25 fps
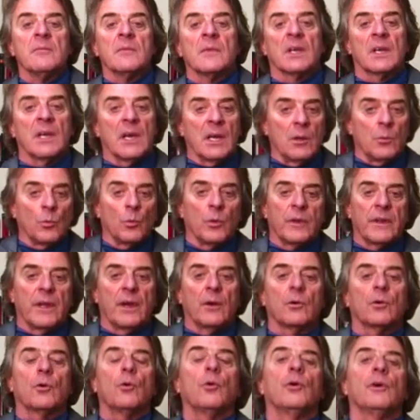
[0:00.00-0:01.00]
Okay,
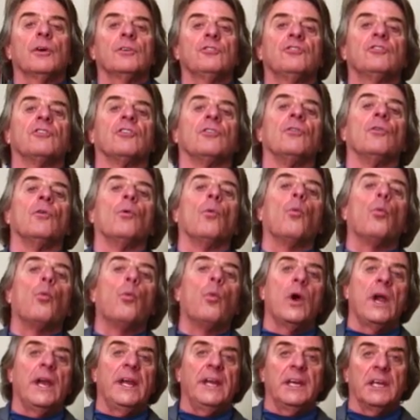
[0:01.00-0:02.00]
without question, the
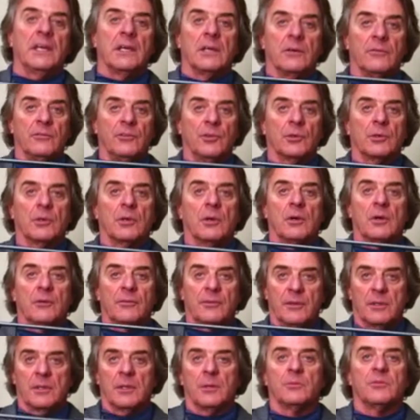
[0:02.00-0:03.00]
weighting of your
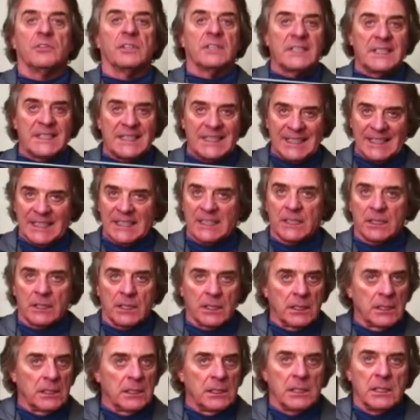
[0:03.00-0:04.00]
golf clubs, again,
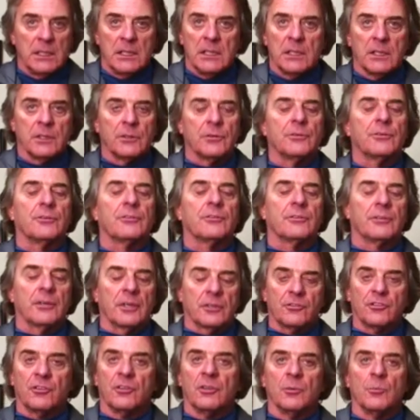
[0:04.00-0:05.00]
is
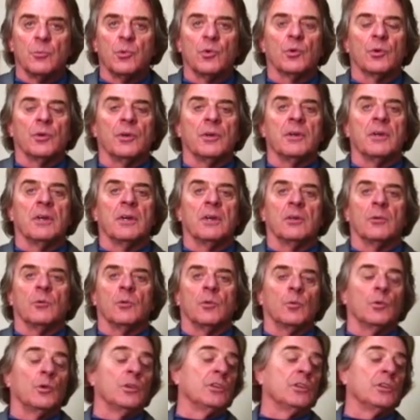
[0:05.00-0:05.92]
such an important element.